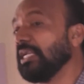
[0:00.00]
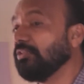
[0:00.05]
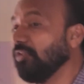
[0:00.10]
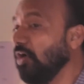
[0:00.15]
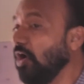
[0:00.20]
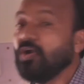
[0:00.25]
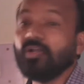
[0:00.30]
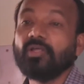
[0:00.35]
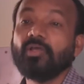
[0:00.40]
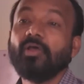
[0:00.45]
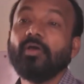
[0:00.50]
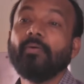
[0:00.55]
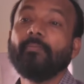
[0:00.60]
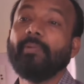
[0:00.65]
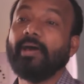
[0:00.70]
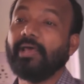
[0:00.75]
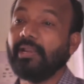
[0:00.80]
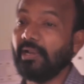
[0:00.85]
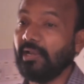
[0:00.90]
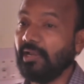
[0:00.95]
are not
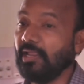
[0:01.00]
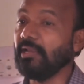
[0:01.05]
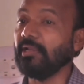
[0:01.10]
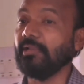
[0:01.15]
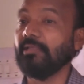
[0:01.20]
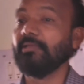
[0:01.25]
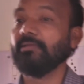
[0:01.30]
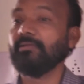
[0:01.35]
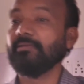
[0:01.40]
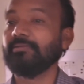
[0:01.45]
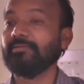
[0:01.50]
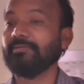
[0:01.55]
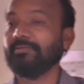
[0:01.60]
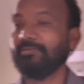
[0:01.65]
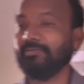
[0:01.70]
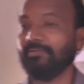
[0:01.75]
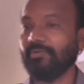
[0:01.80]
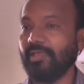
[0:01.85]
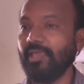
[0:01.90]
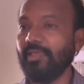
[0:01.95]
parallel
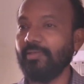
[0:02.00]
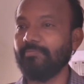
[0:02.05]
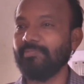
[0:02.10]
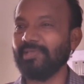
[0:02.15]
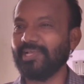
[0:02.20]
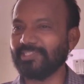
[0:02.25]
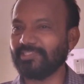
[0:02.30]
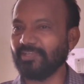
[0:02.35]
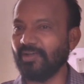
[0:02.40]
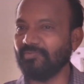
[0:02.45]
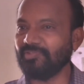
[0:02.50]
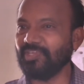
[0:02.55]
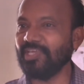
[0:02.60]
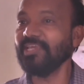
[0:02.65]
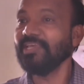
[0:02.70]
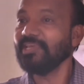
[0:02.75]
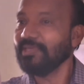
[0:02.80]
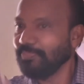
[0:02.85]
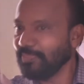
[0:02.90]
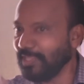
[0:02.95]
okay because of the
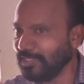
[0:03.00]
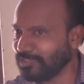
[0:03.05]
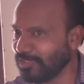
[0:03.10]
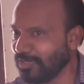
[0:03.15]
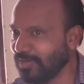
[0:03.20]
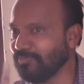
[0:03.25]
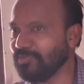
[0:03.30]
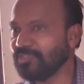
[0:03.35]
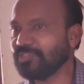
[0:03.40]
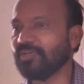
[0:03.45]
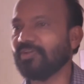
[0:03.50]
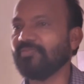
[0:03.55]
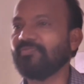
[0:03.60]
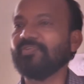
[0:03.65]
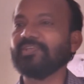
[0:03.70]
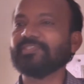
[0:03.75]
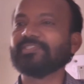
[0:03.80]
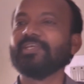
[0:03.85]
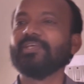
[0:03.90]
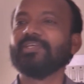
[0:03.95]
nature of the
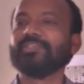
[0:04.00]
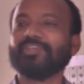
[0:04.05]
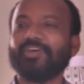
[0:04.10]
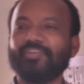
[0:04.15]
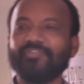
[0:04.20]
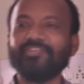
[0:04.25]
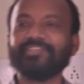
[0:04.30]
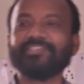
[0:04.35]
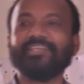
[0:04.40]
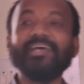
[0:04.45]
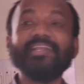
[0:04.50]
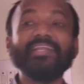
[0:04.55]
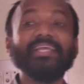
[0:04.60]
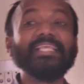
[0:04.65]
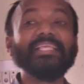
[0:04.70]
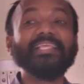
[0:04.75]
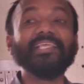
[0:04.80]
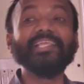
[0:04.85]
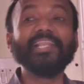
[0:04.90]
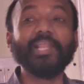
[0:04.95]
surface surface are
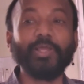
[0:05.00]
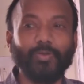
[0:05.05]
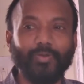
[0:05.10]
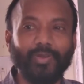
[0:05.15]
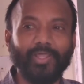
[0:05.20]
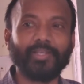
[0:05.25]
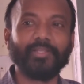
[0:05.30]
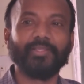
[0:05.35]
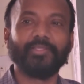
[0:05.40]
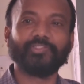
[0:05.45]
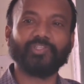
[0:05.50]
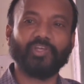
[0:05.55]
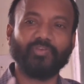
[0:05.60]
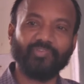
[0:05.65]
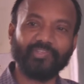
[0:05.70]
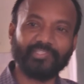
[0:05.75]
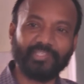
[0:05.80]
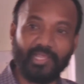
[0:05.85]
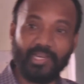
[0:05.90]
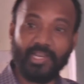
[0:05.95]
irregular
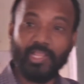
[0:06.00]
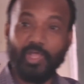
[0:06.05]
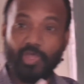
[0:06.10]
surface are